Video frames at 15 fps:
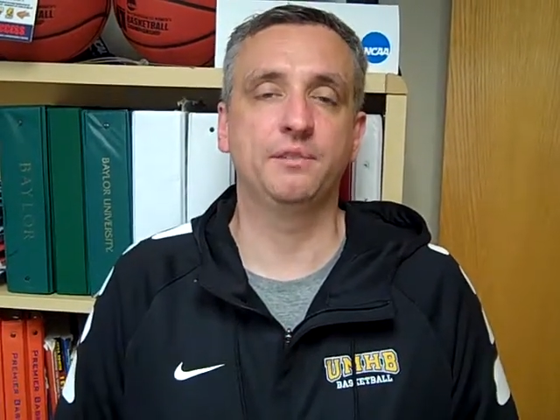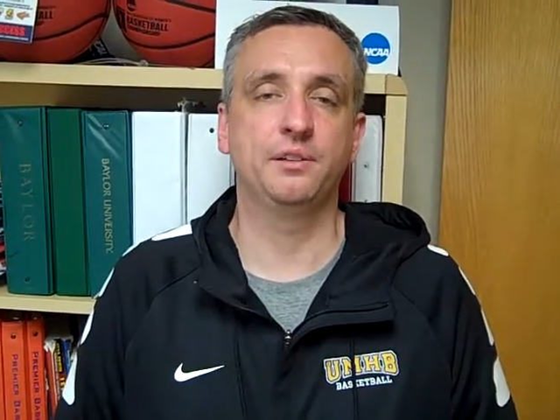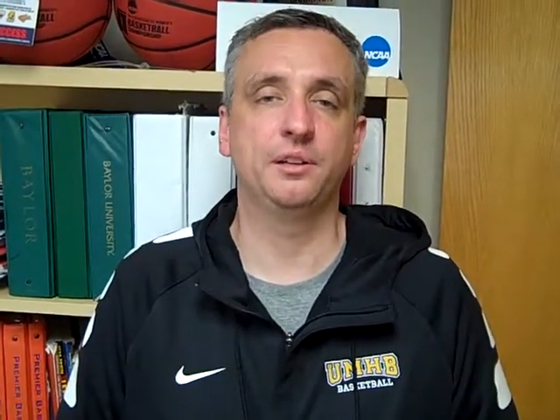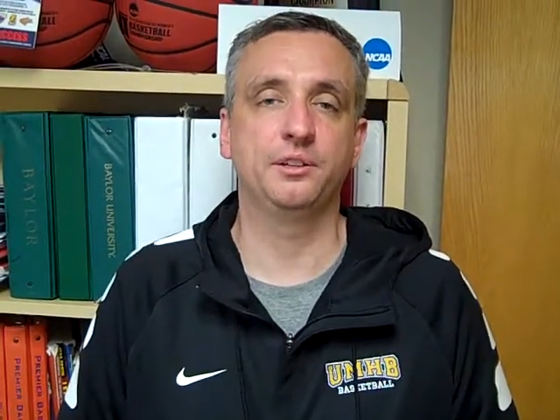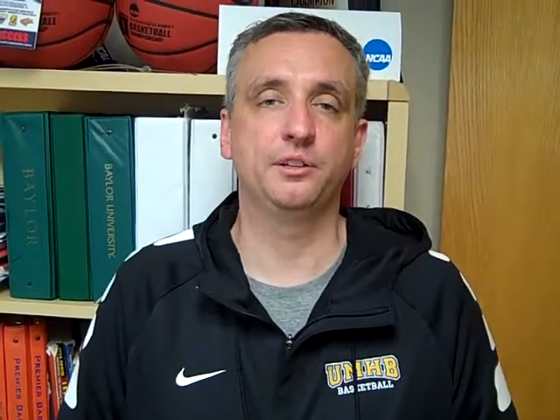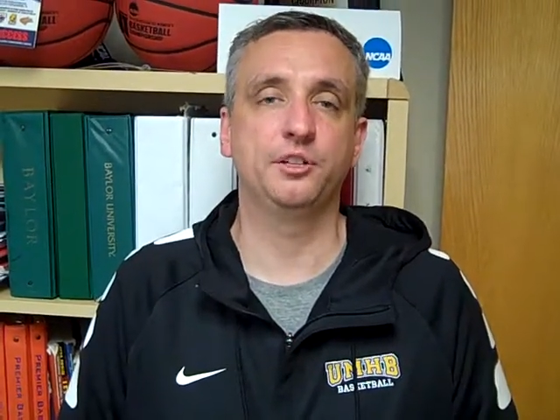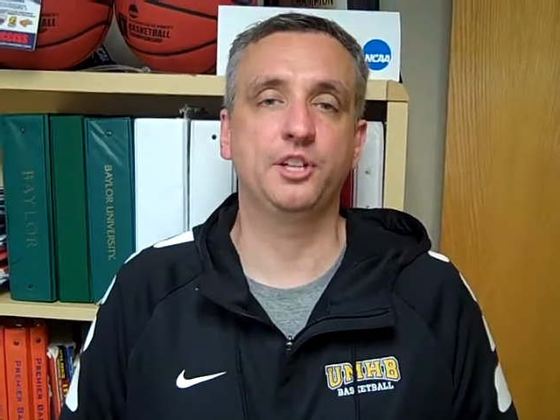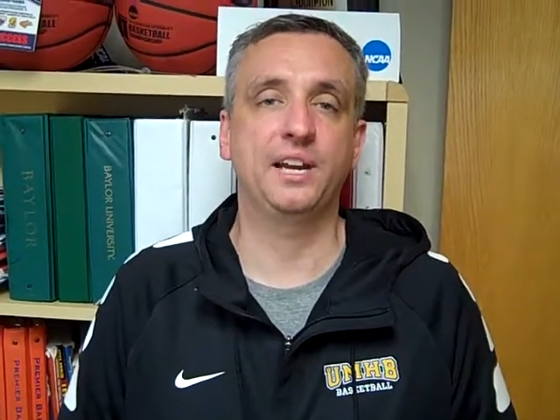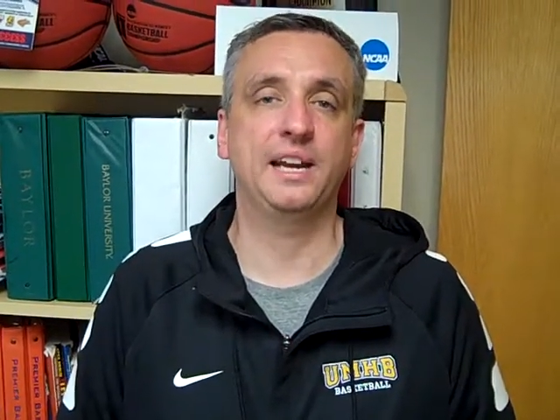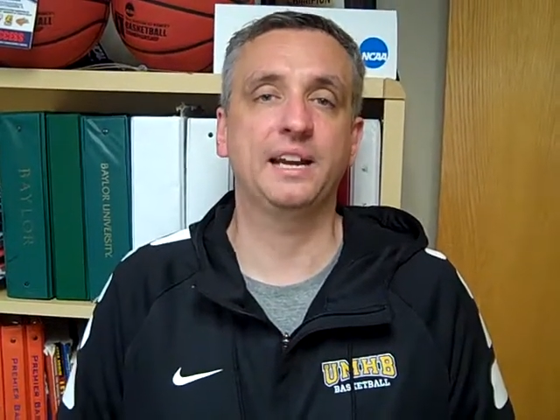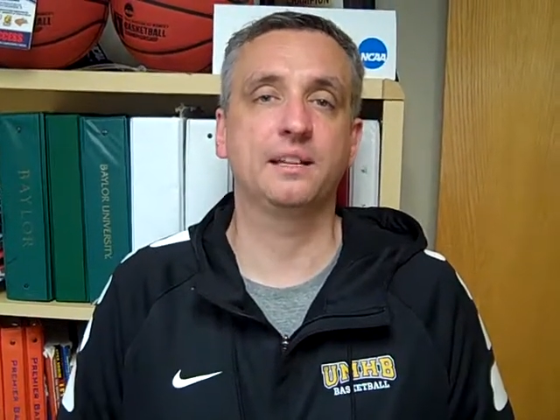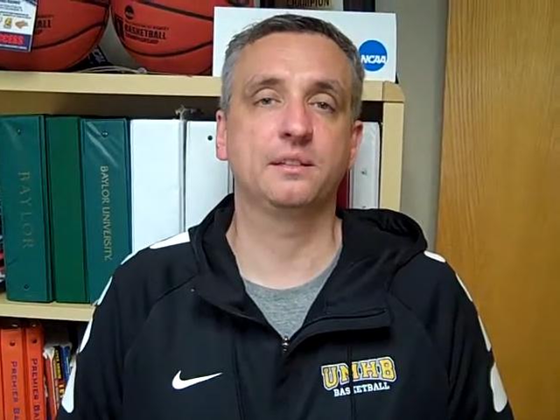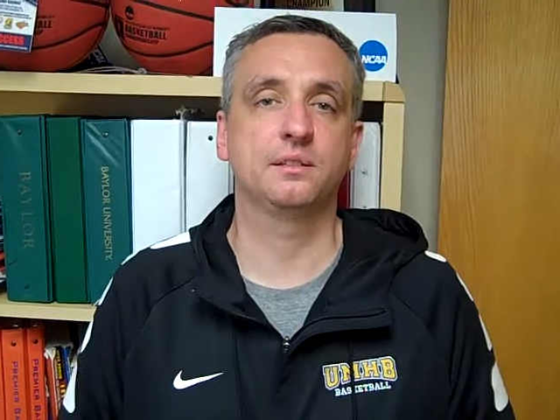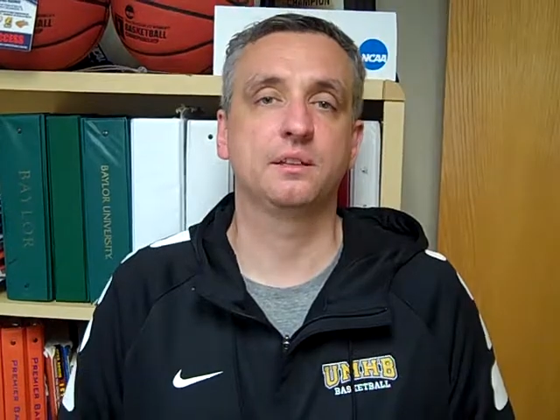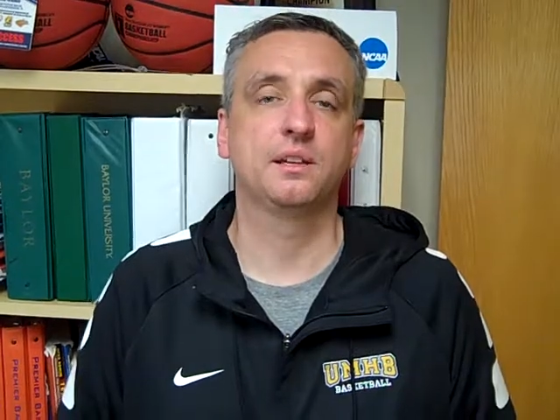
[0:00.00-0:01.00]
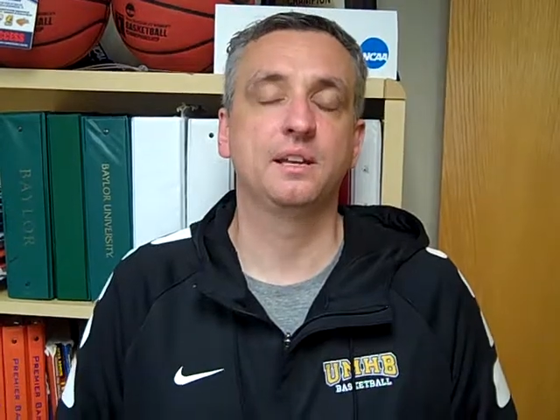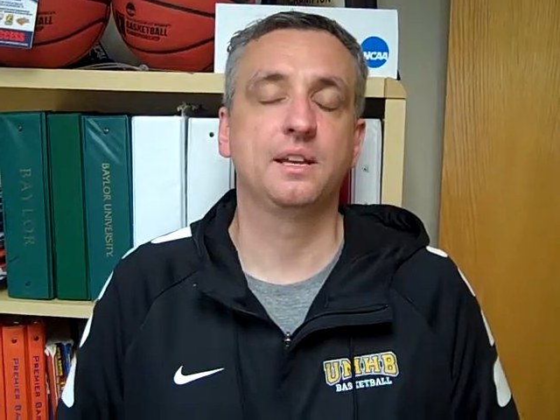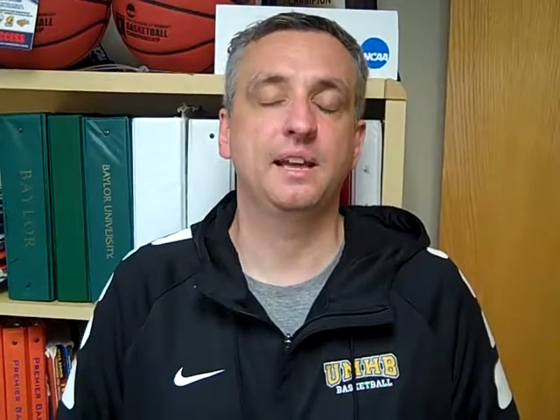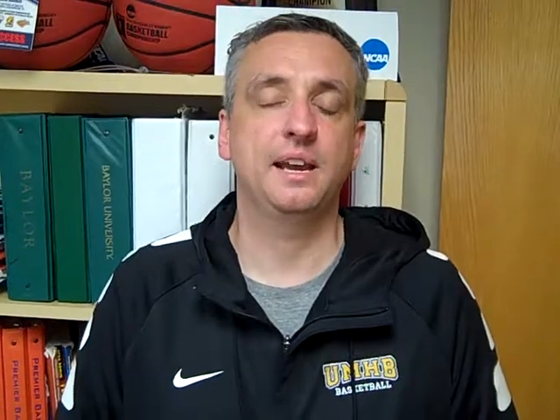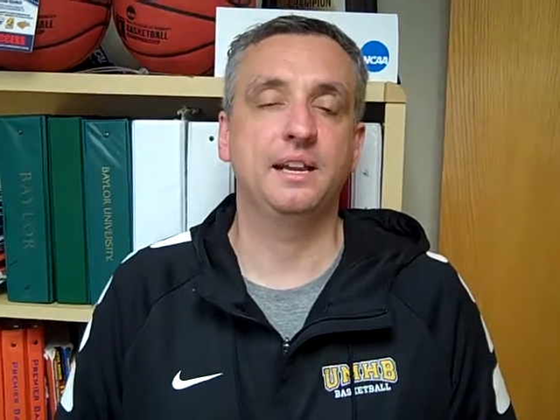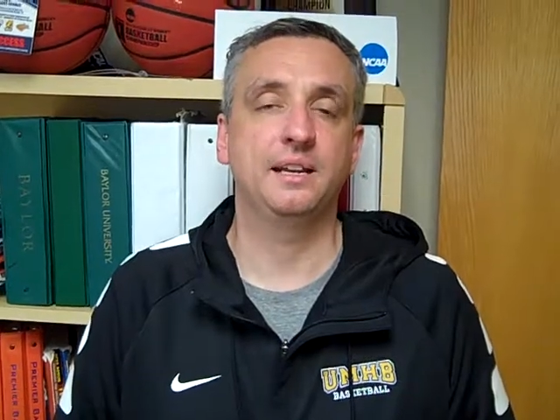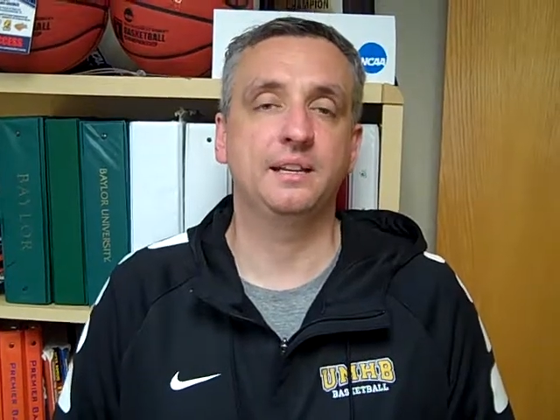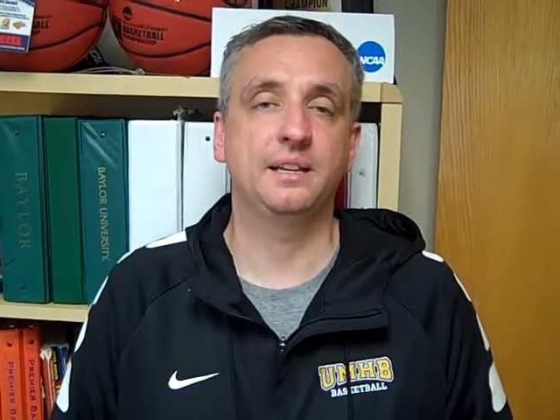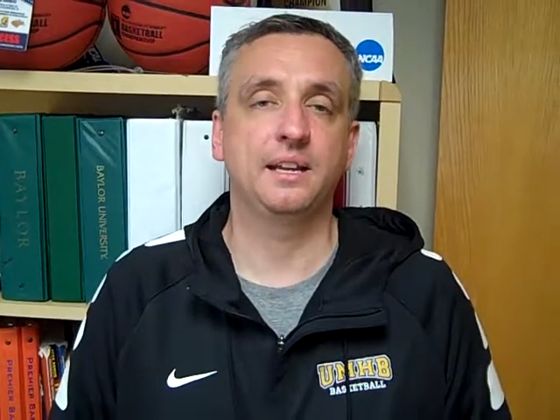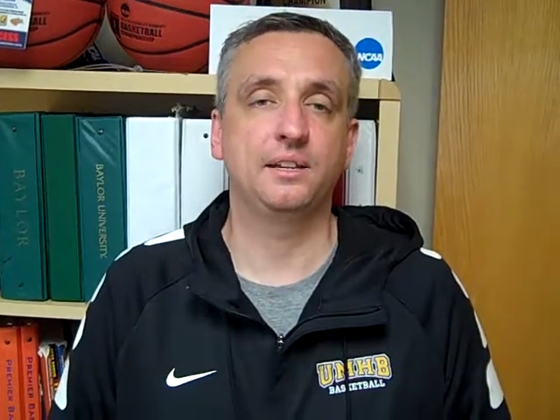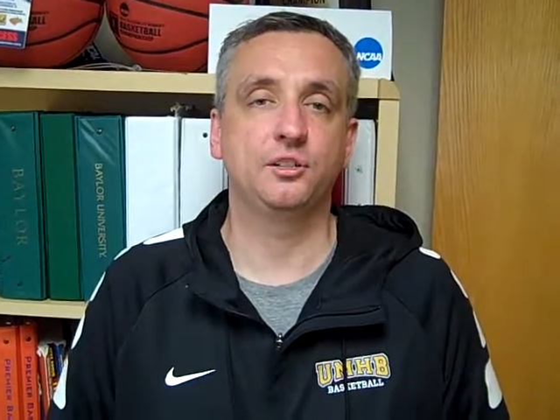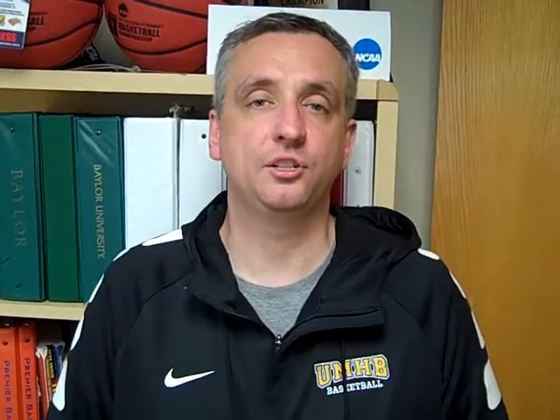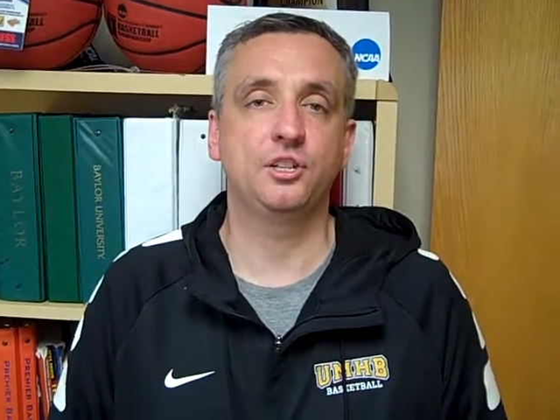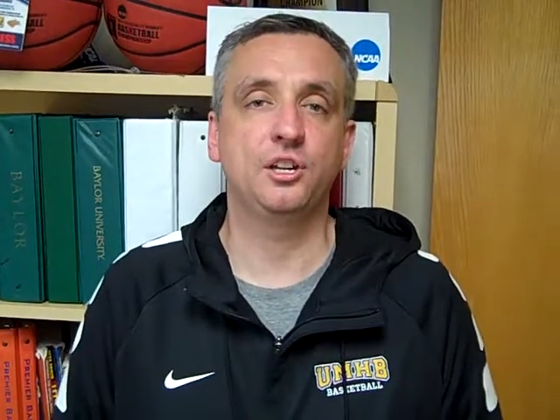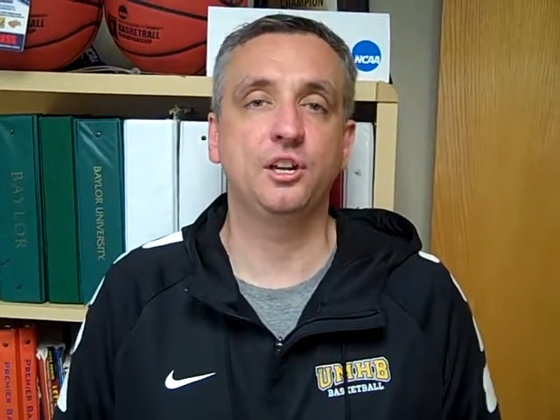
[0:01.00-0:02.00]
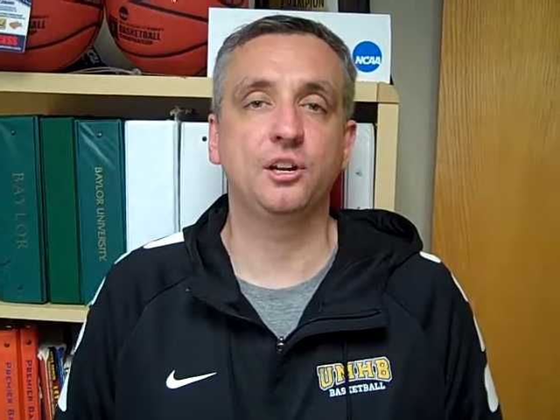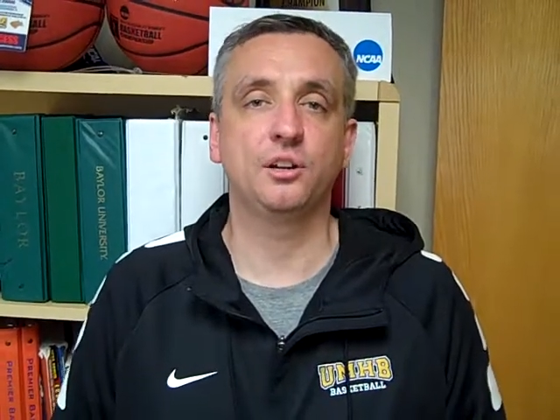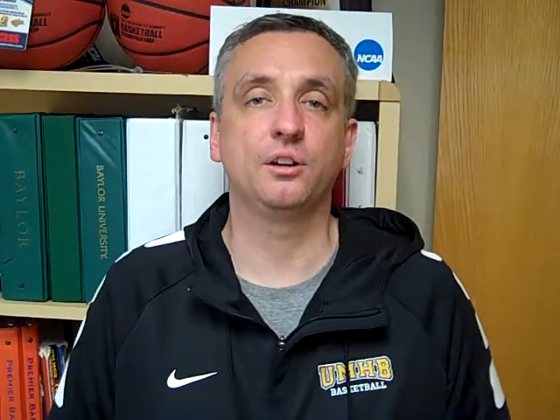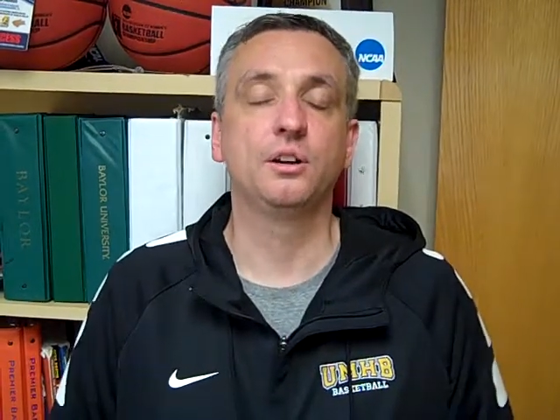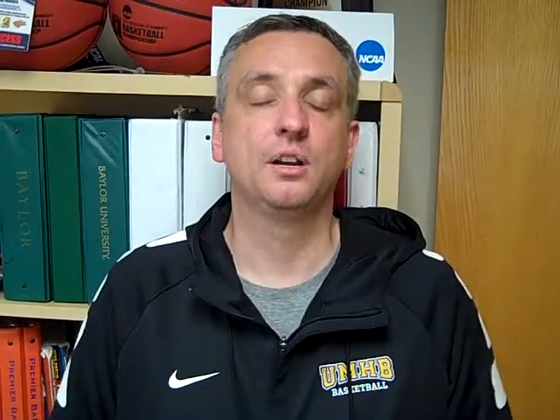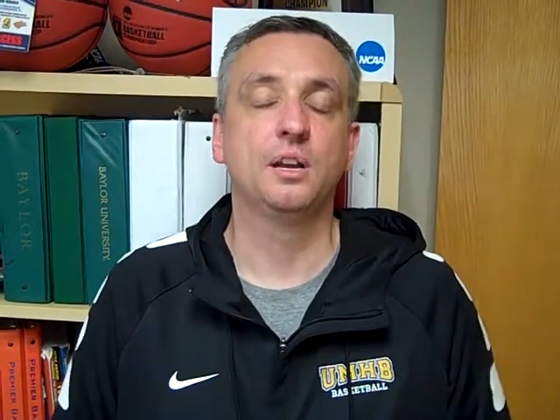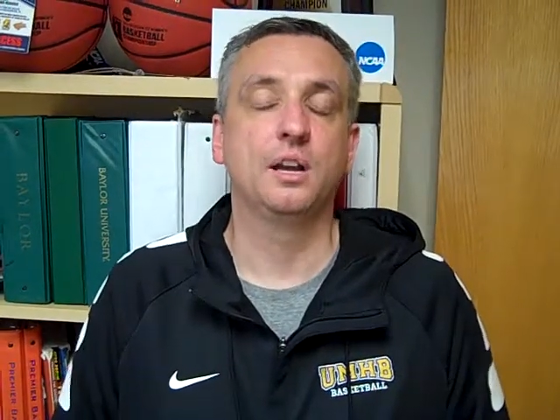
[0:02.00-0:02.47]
another chance at it next year.